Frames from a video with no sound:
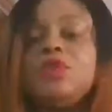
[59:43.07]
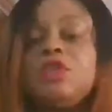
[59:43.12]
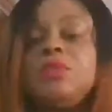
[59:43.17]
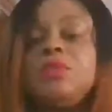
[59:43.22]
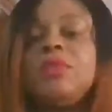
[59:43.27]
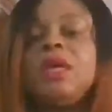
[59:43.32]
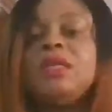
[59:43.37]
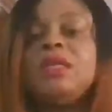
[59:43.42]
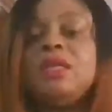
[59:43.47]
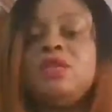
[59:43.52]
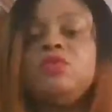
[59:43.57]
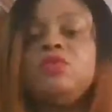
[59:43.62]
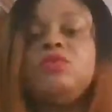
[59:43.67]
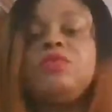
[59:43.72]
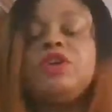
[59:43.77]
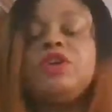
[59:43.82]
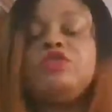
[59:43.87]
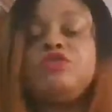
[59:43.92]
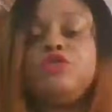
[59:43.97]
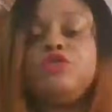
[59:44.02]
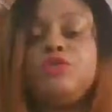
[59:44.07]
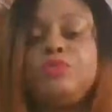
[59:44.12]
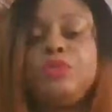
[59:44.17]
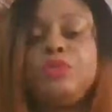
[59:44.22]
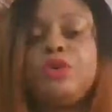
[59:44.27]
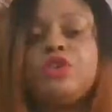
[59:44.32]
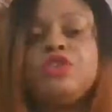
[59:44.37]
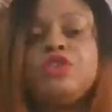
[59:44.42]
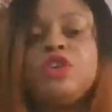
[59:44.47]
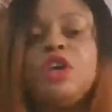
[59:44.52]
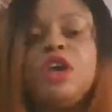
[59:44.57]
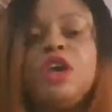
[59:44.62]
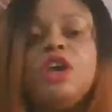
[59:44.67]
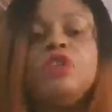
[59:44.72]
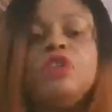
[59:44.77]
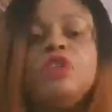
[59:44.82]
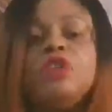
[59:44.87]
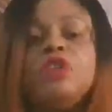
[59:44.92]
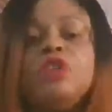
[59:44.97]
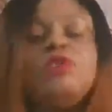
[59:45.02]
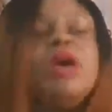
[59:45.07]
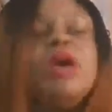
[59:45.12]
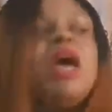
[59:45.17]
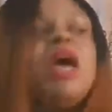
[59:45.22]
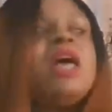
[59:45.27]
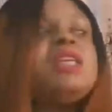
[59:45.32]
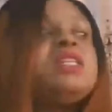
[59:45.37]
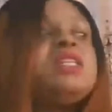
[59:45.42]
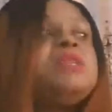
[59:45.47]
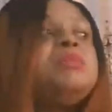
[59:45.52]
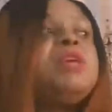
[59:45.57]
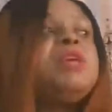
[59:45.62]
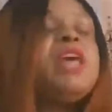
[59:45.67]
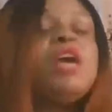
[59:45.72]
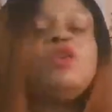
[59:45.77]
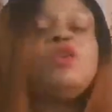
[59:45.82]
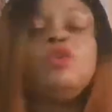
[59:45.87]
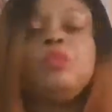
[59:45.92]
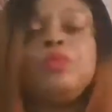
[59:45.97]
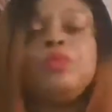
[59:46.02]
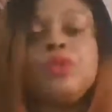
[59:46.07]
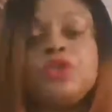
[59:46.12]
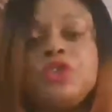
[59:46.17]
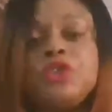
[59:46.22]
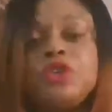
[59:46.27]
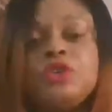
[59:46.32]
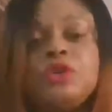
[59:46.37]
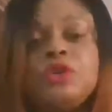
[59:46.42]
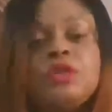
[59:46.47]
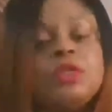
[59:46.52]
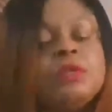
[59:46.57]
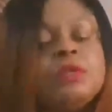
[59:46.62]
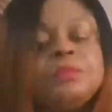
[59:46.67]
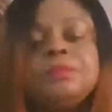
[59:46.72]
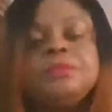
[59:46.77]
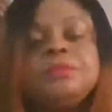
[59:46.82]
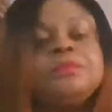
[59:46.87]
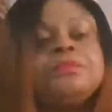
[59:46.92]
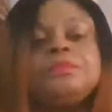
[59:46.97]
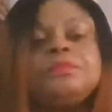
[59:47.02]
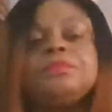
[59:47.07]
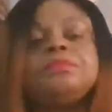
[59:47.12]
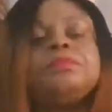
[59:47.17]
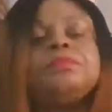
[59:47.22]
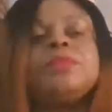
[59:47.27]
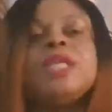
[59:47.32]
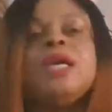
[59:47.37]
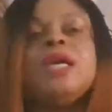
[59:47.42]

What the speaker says: You're seeing me brushing my teeth with my toothbrush. You're asking me, are you brushing your teeth?